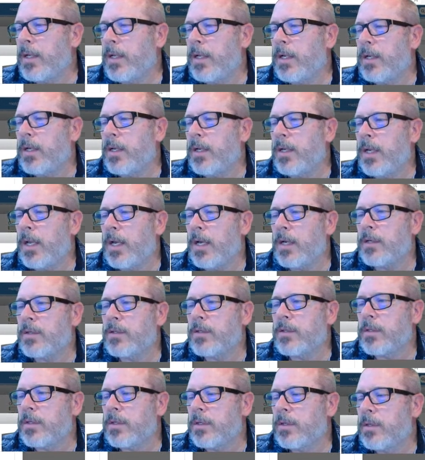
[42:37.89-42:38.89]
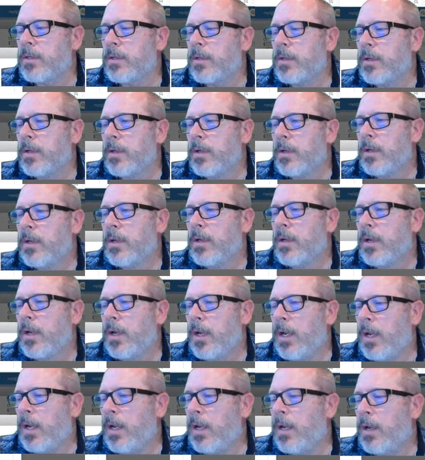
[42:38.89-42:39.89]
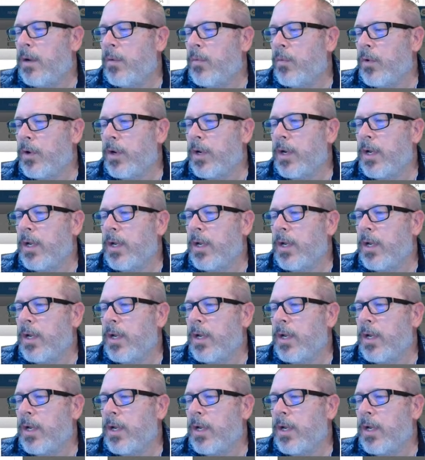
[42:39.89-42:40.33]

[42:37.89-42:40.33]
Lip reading: Hit next, and we're going to